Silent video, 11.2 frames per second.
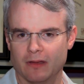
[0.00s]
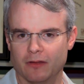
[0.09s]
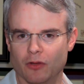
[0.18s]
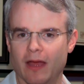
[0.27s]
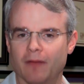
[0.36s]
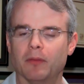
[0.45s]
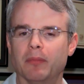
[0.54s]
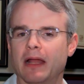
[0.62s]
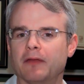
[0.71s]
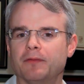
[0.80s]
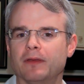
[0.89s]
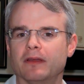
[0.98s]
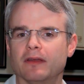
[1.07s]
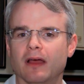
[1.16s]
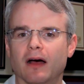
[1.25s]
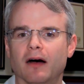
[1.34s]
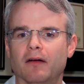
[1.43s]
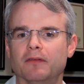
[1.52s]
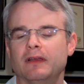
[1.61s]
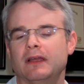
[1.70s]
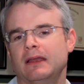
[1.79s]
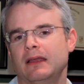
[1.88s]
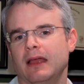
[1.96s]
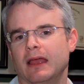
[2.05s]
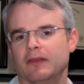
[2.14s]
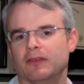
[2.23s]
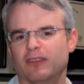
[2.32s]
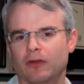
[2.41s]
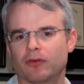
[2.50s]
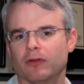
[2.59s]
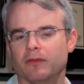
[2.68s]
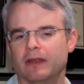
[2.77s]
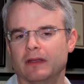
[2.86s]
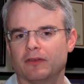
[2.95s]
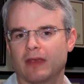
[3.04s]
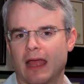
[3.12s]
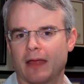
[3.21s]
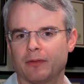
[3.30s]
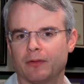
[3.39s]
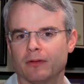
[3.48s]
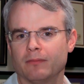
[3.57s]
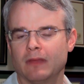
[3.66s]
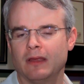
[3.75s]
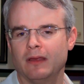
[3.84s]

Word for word: You have the benefit of a central venous catheter